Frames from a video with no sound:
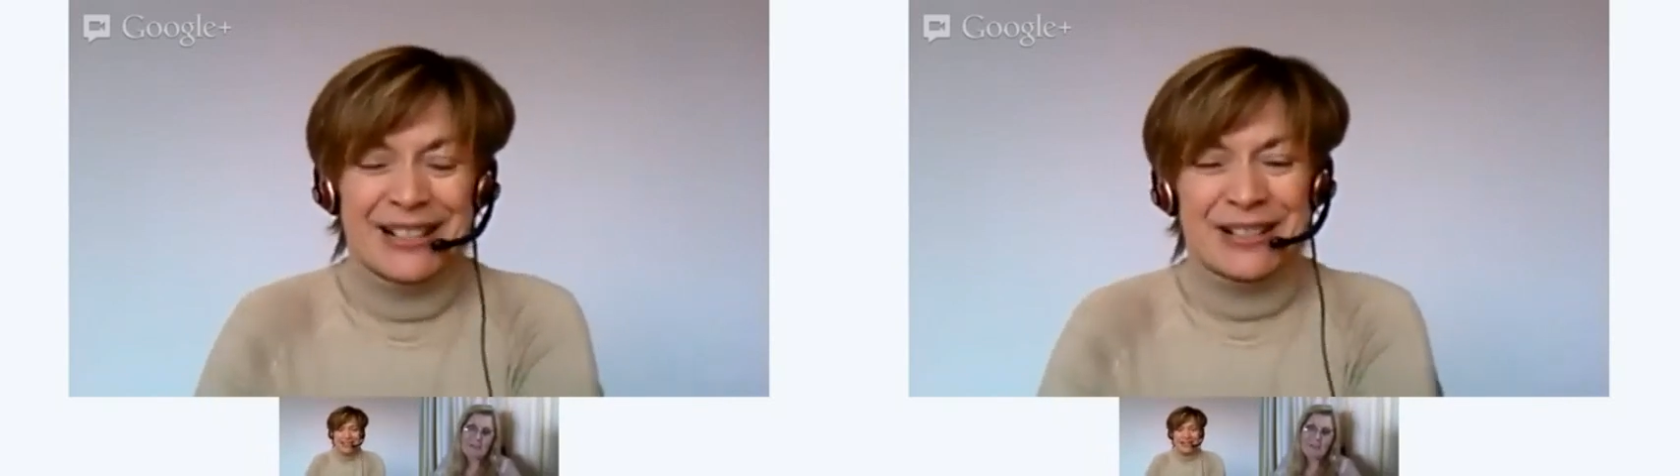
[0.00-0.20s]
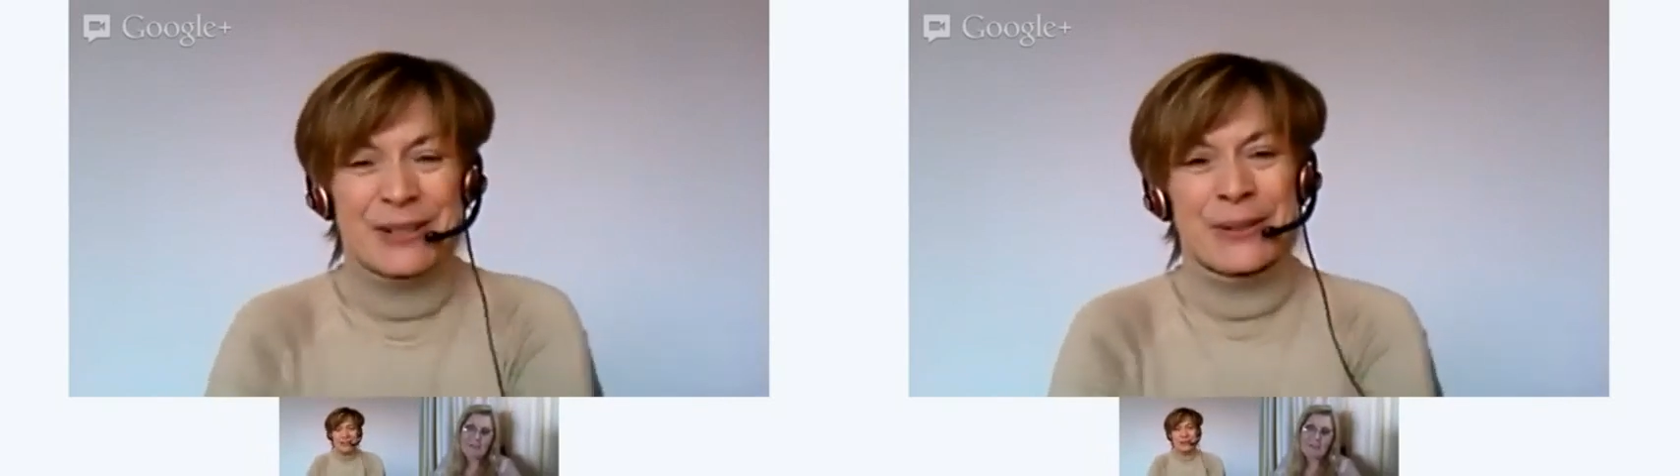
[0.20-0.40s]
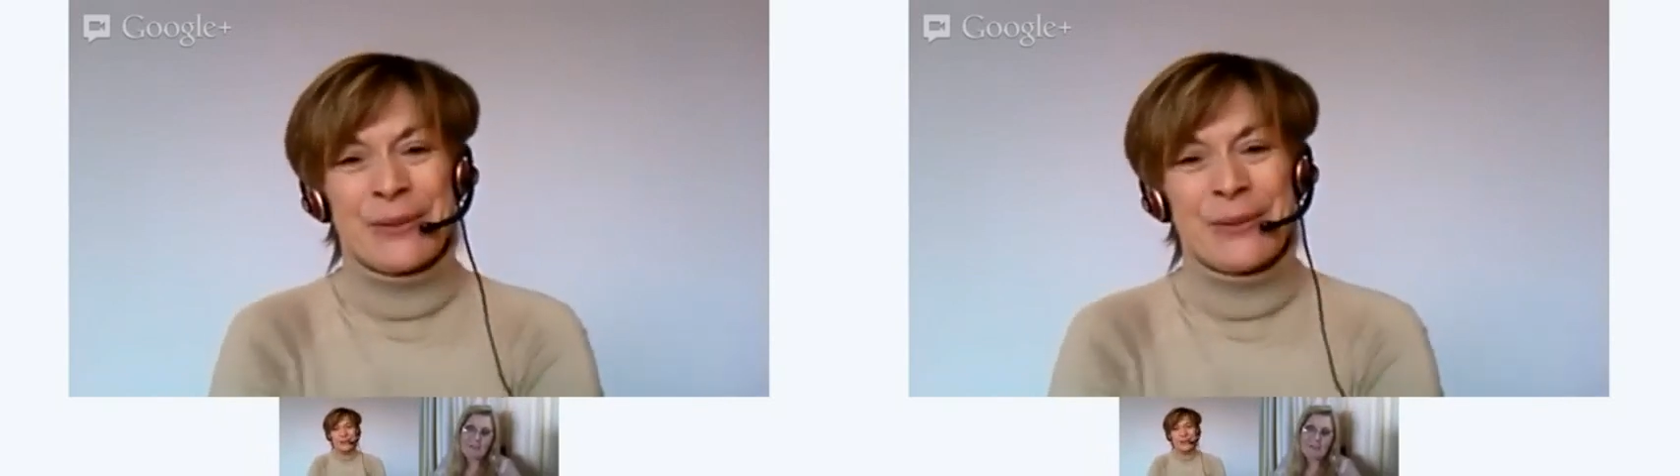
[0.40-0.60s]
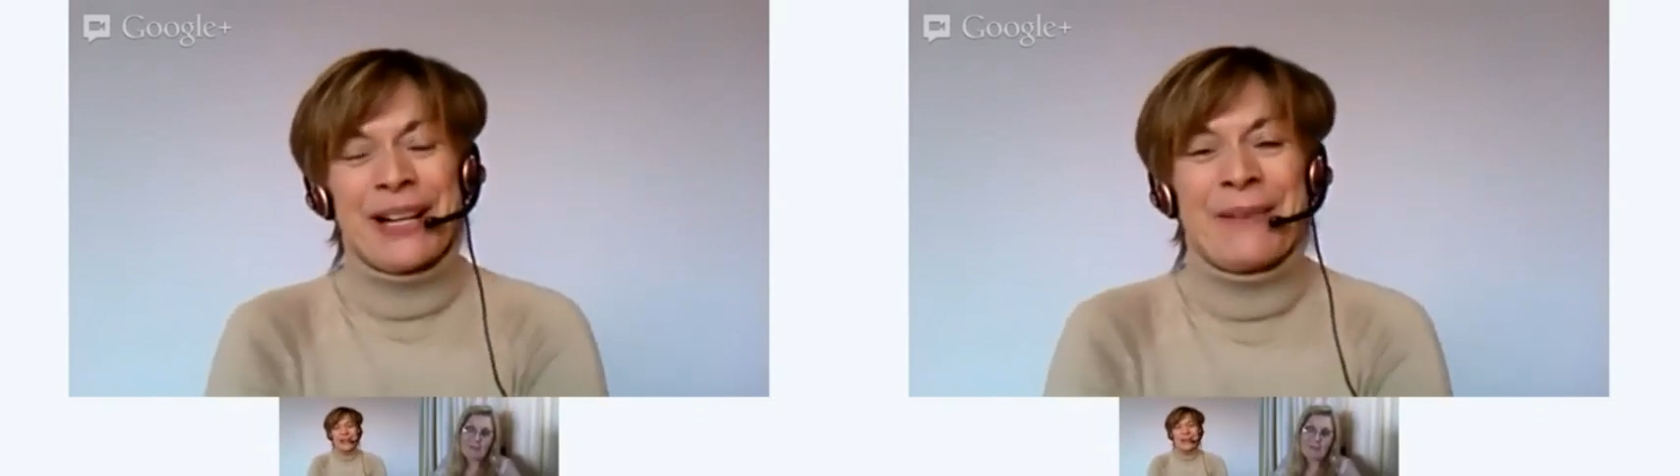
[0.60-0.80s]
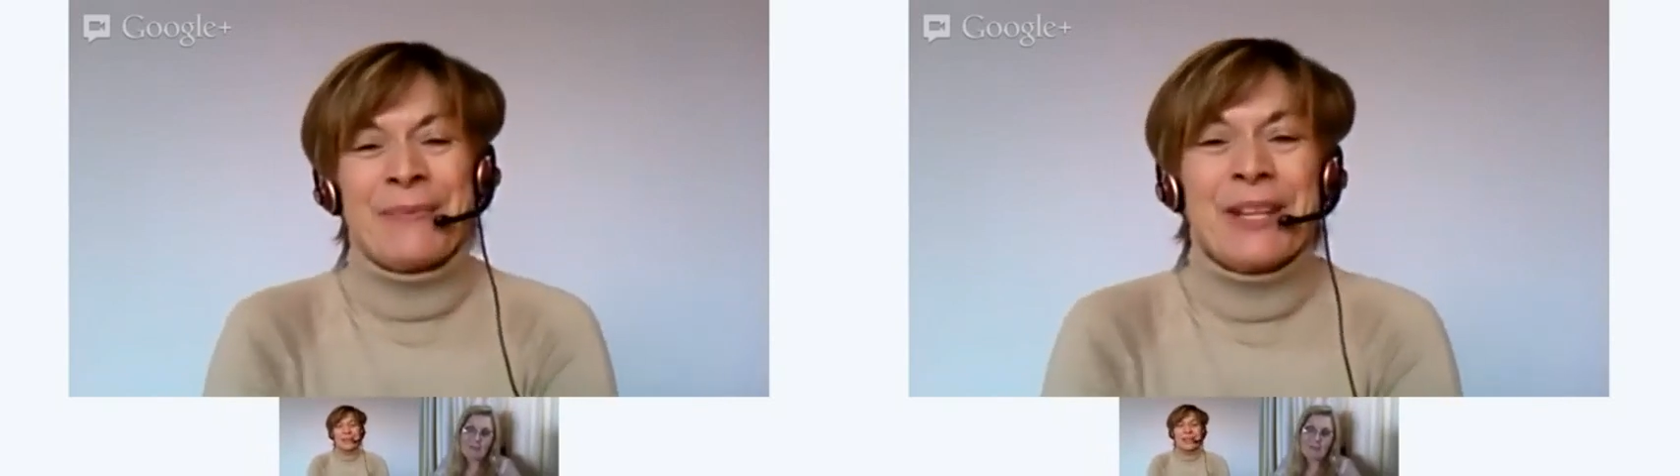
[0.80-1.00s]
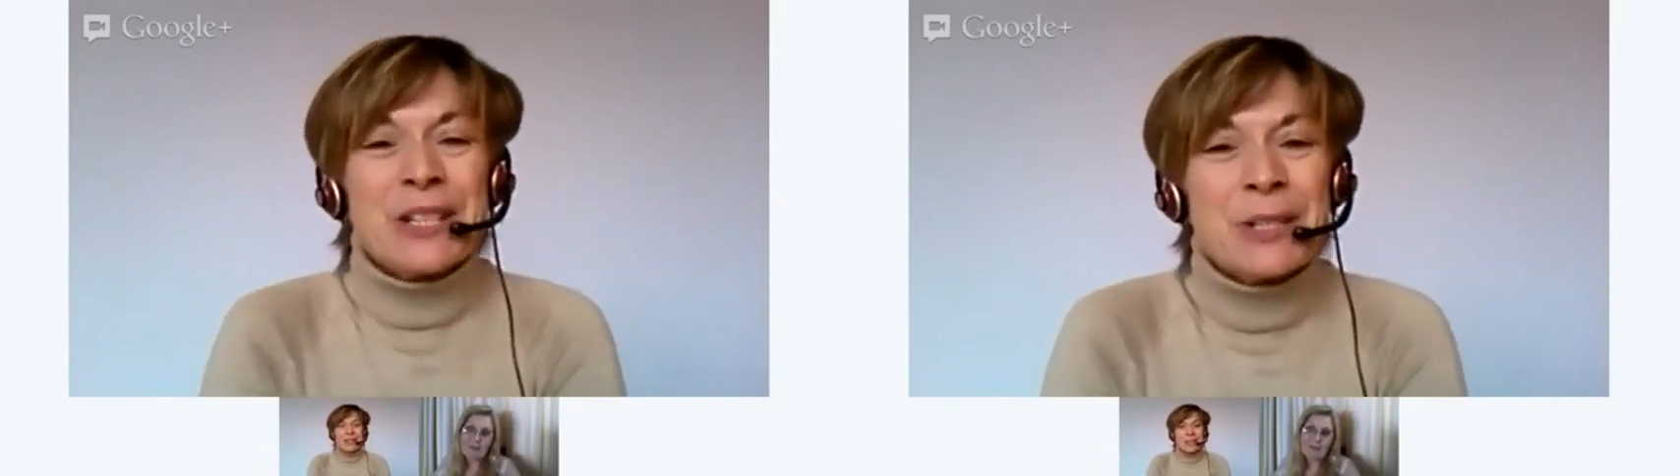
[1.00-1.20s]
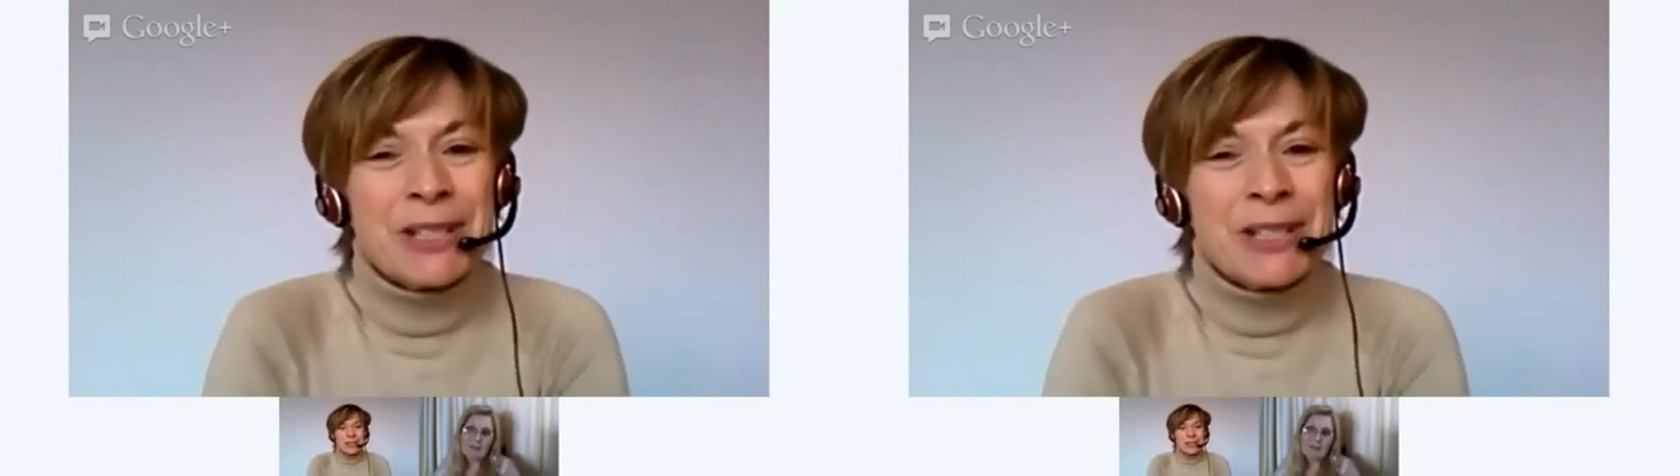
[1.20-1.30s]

to be